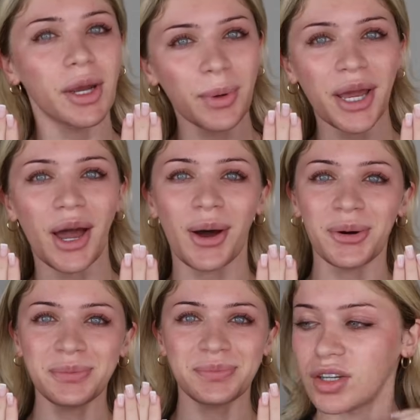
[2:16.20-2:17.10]
There we
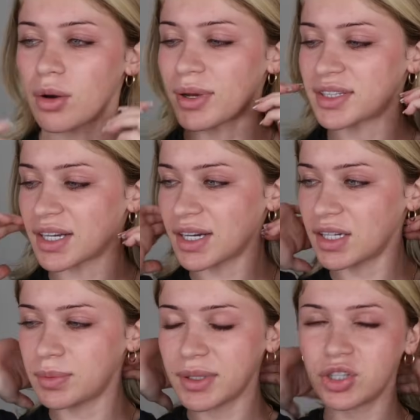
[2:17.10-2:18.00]
go. Y'all, my skin
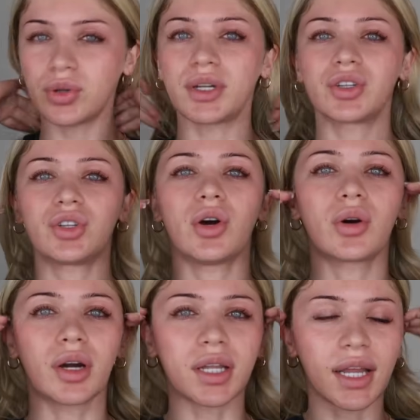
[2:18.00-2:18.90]
has been doing so
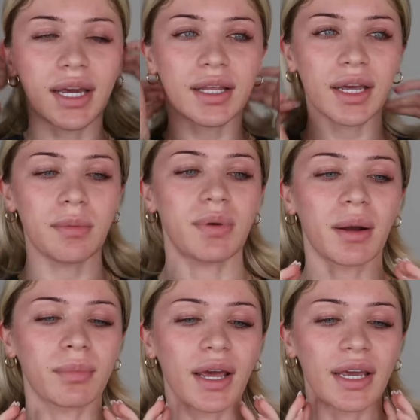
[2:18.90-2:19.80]
good lately, but
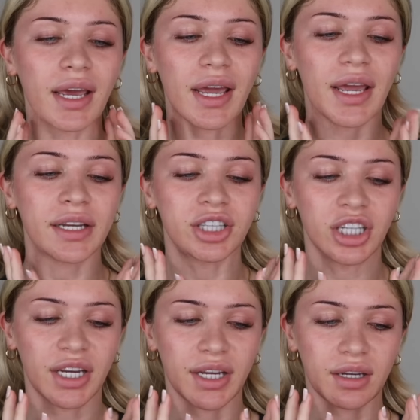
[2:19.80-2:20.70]
I'm like
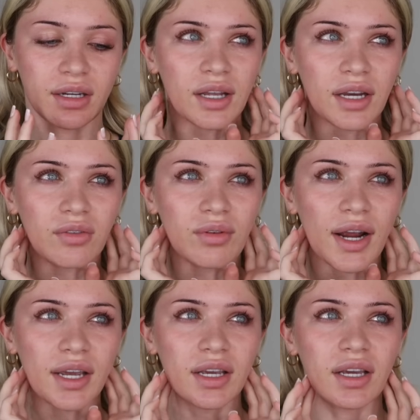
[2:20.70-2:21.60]
itchy, like
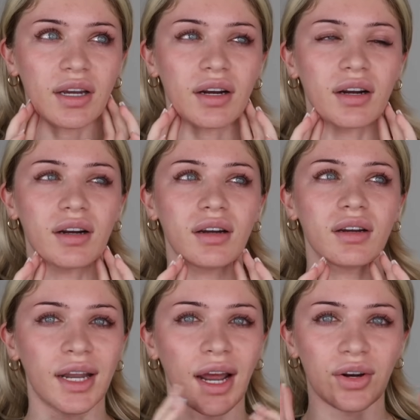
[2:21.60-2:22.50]
right here.
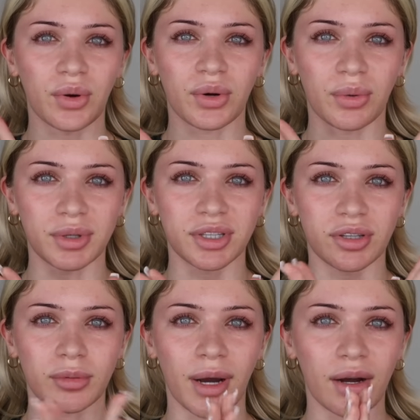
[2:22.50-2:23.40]
And I don't know what to
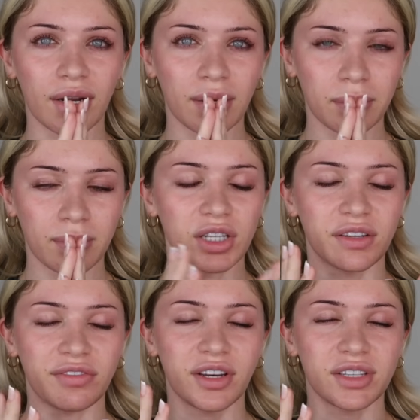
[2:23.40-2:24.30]
do about it. Cause
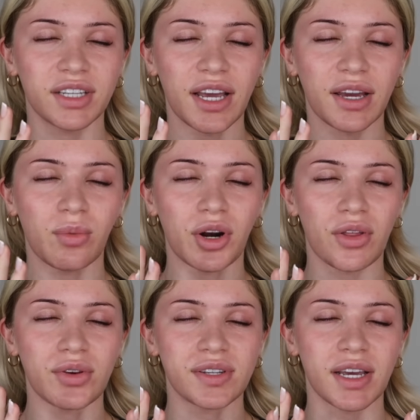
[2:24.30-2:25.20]
it feels like one of
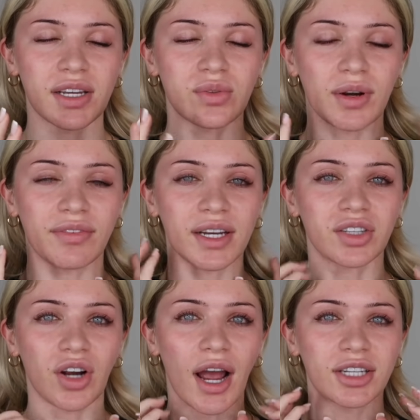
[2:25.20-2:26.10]
those things where if I
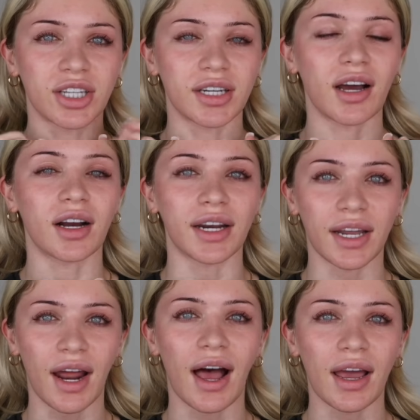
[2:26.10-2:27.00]
scratch it, I'm gonna
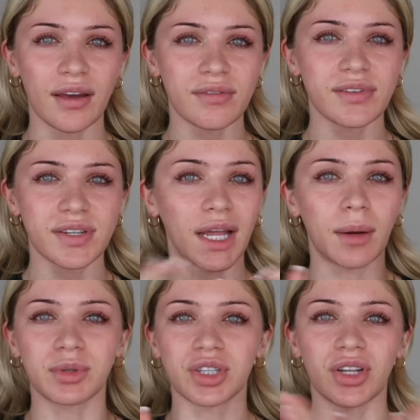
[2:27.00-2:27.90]
get hives. And
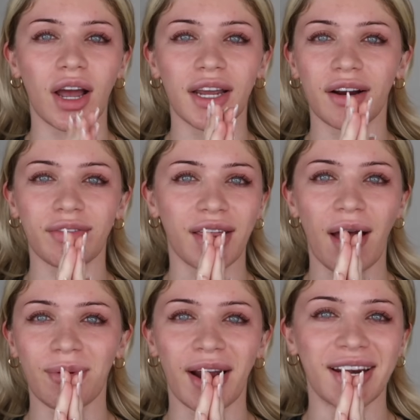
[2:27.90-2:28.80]
I'm just not here for
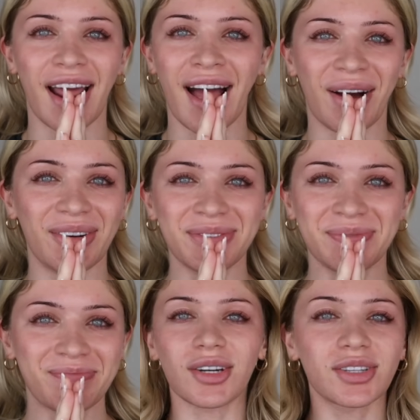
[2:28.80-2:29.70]
that right
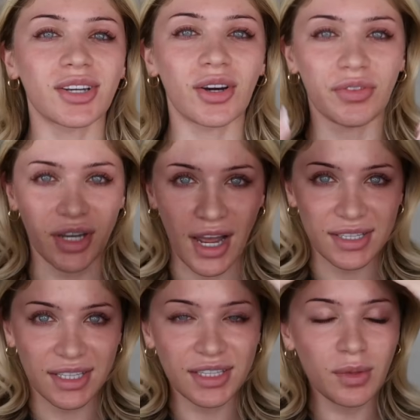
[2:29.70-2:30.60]
now. Also, if you
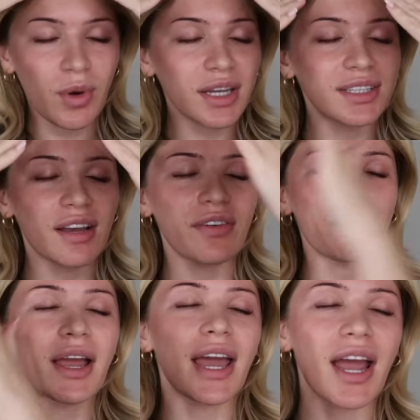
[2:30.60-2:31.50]
guys see some white stuff in
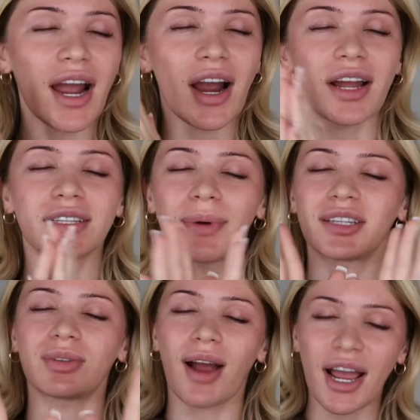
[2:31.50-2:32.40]
my hair, it's my
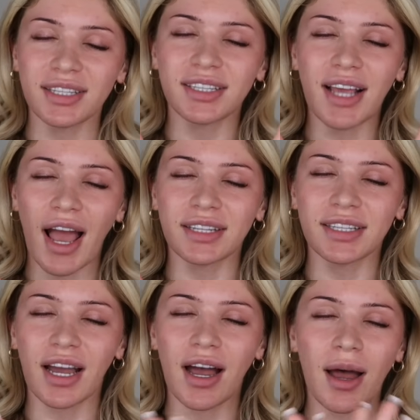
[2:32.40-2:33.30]
psoriasis
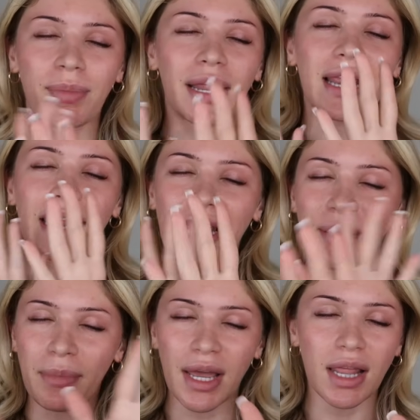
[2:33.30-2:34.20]
acting up.
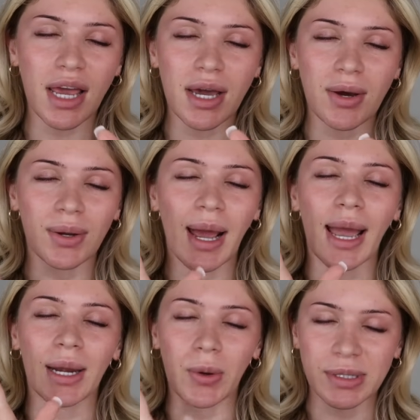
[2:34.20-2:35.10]
Leave me alone.
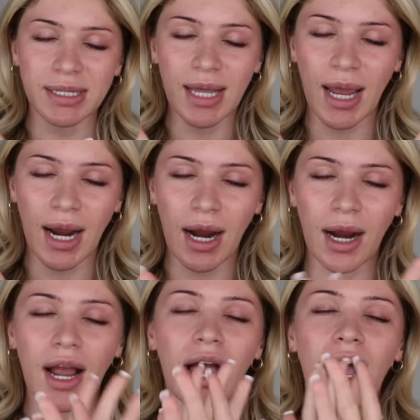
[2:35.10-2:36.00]
I know it's
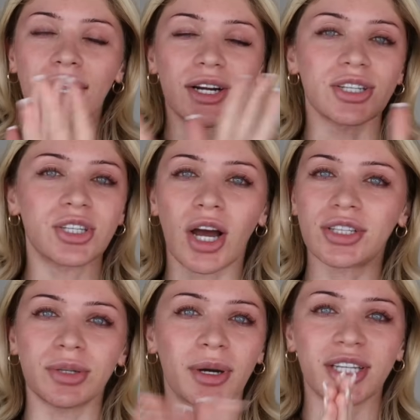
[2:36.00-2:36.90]
there. There's
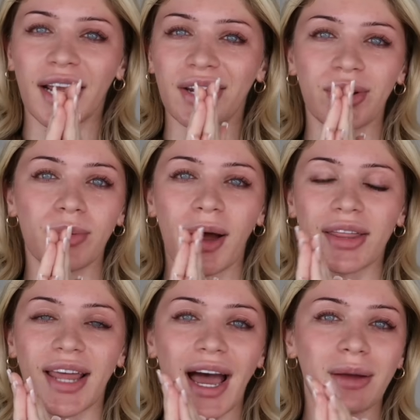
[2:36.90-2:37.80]
not too much I can do
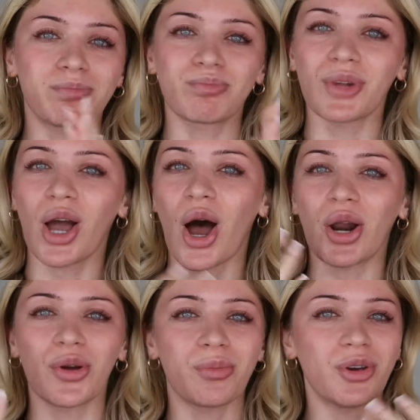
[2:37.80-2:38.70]
about that.
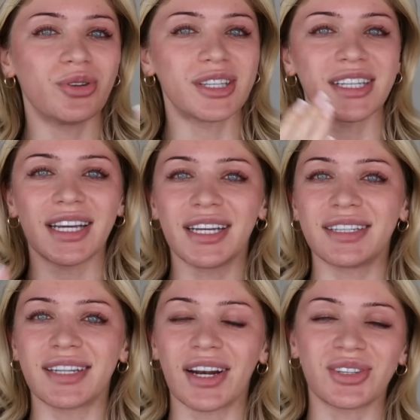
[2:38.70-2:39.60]
Autoimmune
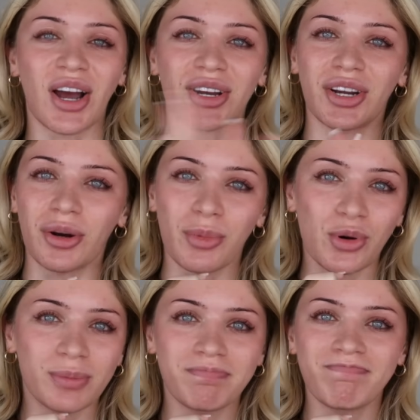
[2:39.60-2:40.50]
disease that is not curable.